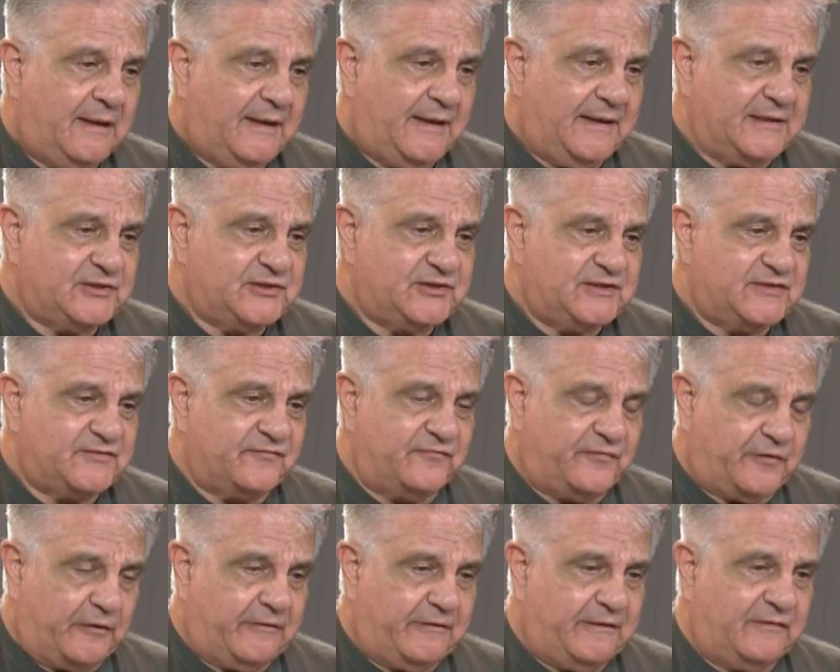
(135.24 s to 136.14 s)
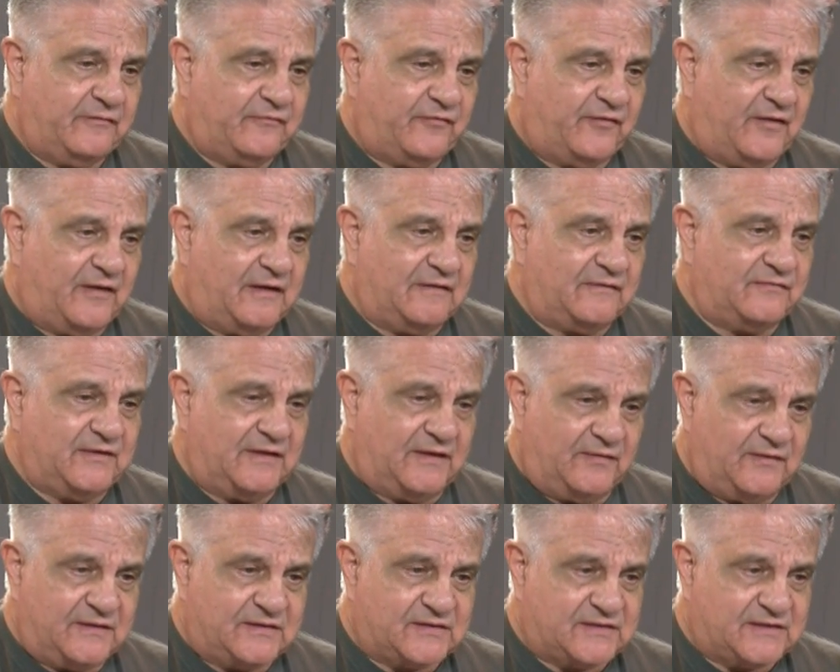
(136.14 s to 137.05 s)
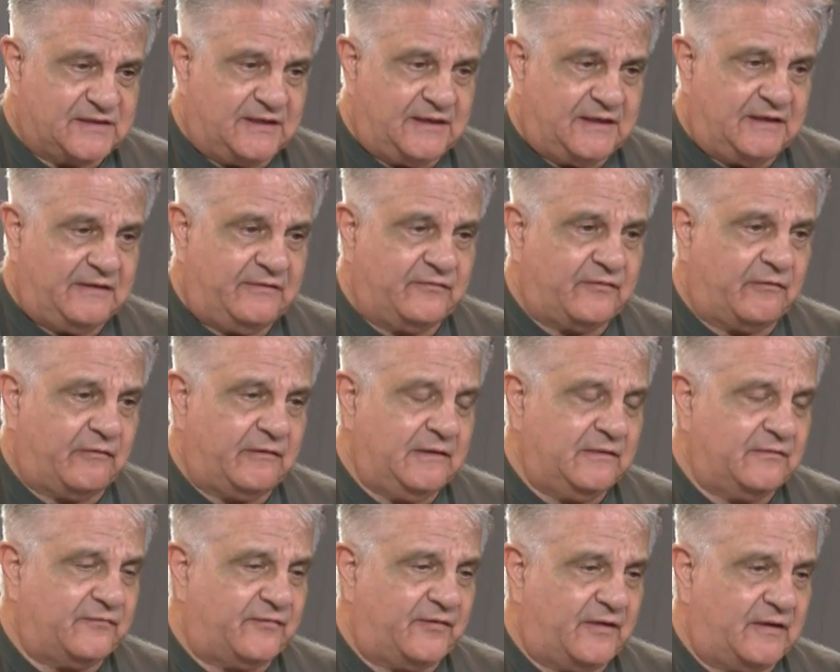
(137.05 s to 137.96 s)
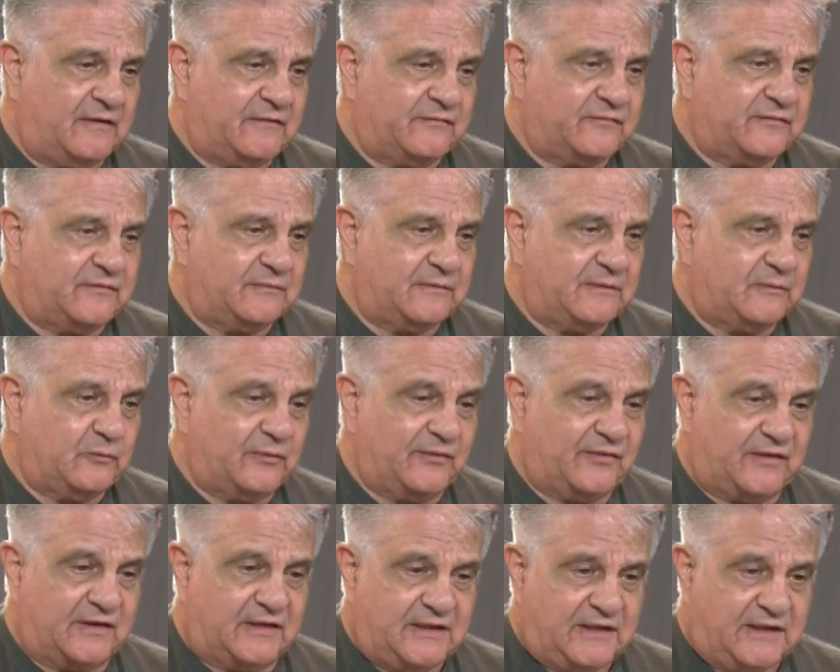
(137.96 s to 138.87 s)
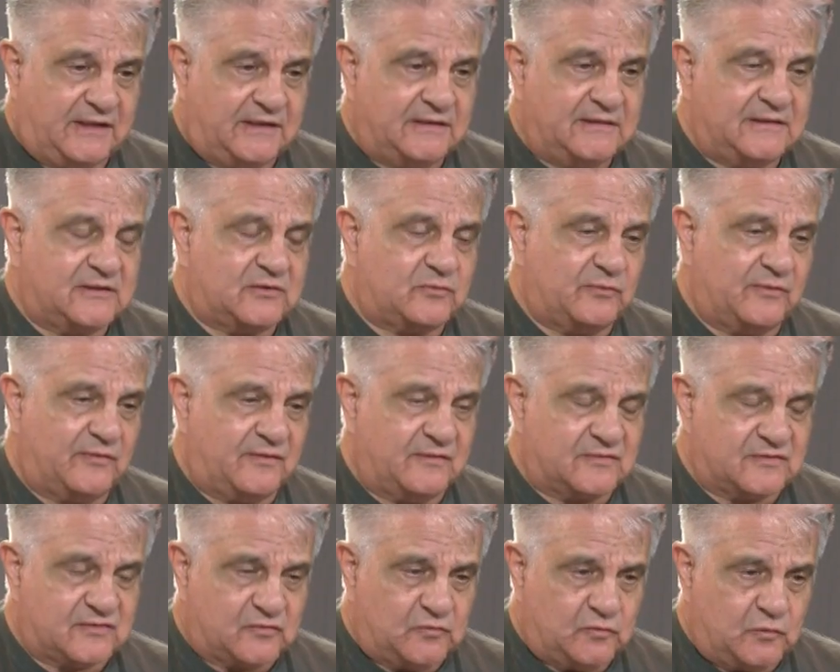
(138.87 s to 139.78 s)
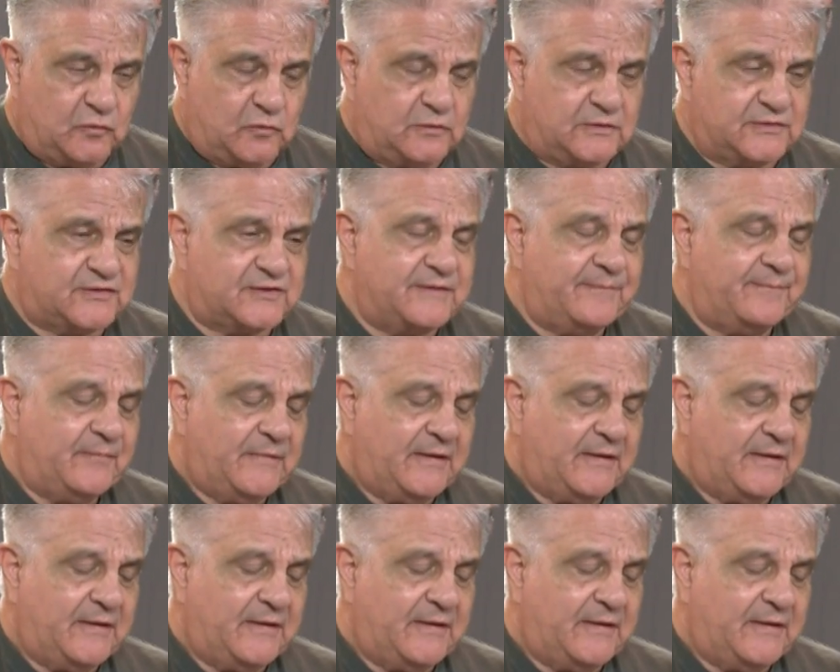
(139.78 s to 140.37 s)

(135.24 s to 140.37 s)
And she's very involved in the city, very involved with the kids, with the schools.